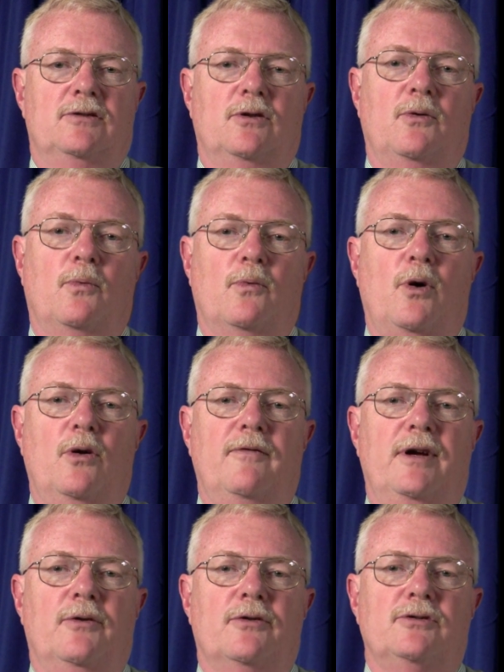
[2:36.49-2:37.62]
So the role of
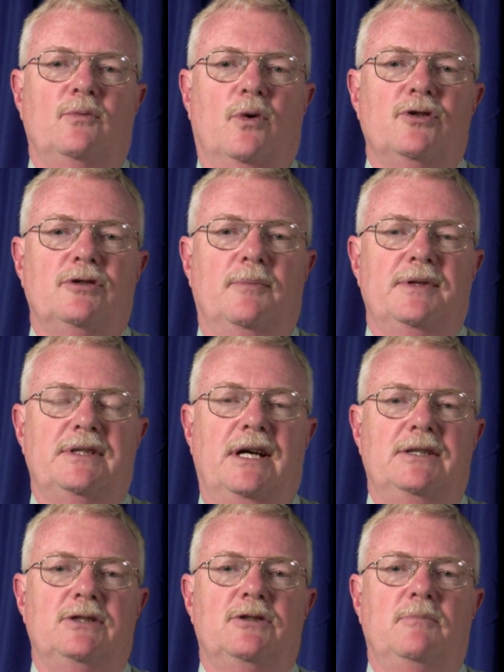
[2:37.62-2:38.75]
elders in worship is not
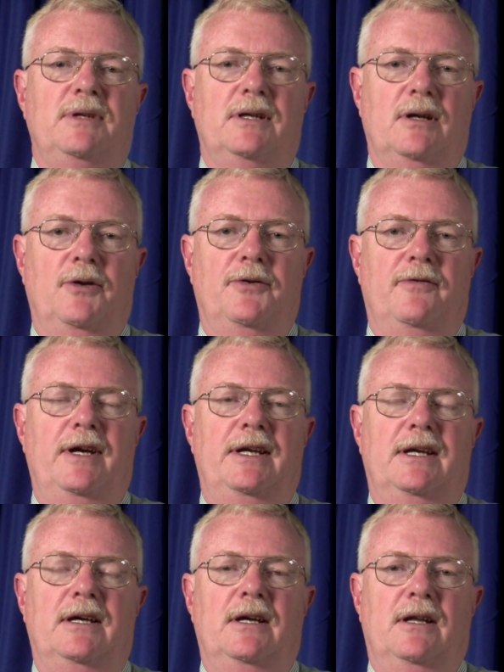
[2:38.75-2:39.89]
just to be cultivating